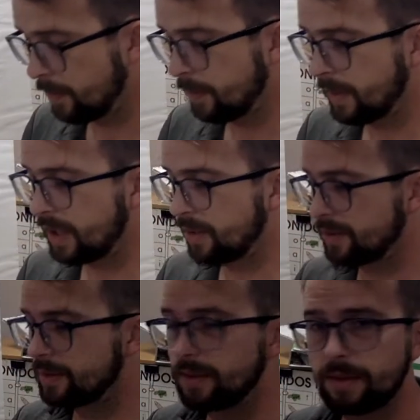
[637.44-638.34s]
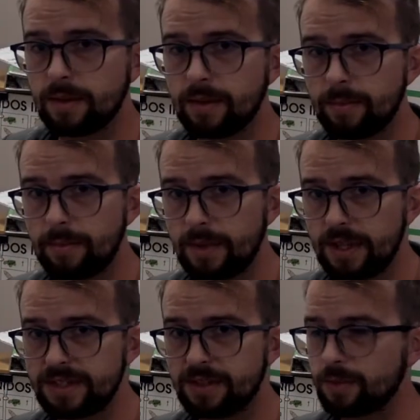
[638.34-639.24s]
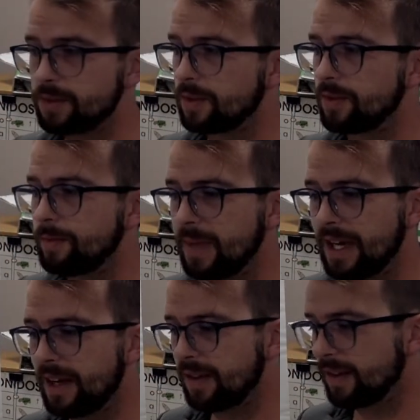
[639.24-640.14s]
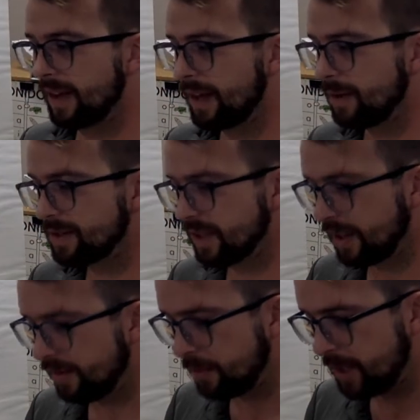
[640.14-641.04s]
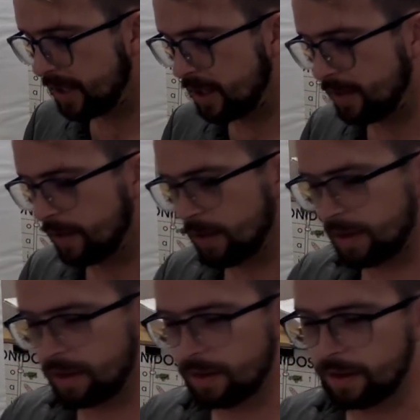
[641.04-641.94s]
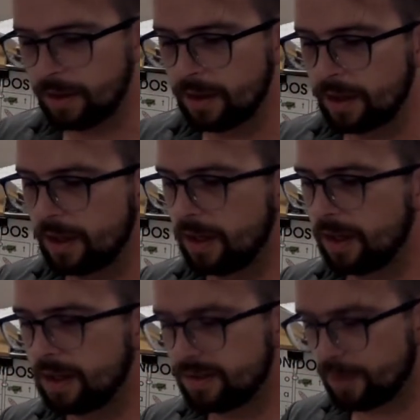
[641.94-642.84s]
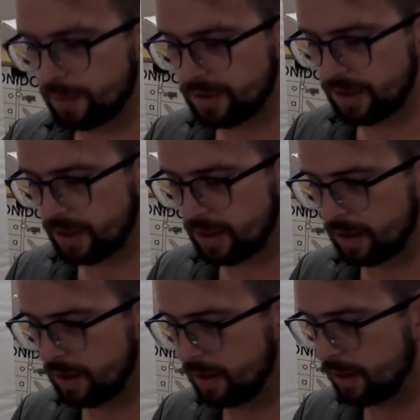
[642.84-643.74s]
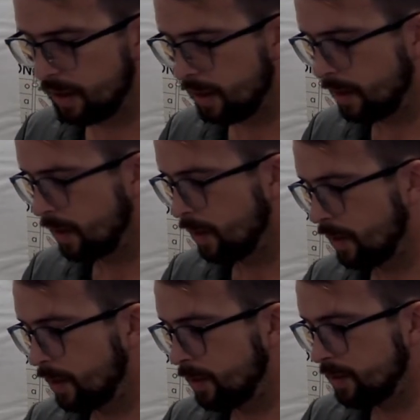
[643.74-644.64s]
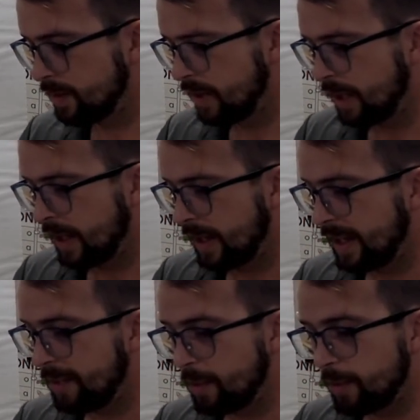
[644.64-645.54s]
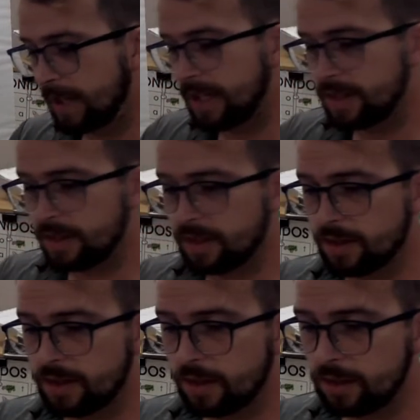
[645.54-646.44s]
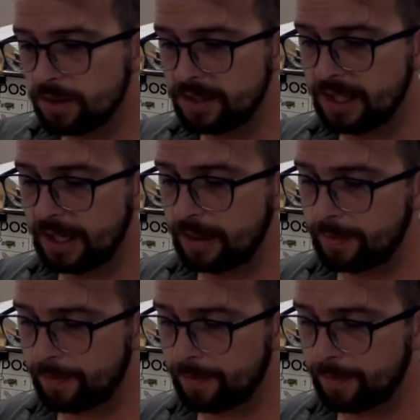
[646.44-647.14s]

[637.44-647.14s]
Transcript: Then it's sort of math, letters. A lot of the beginning of our year is focusing on those. Then when we get to Thursday,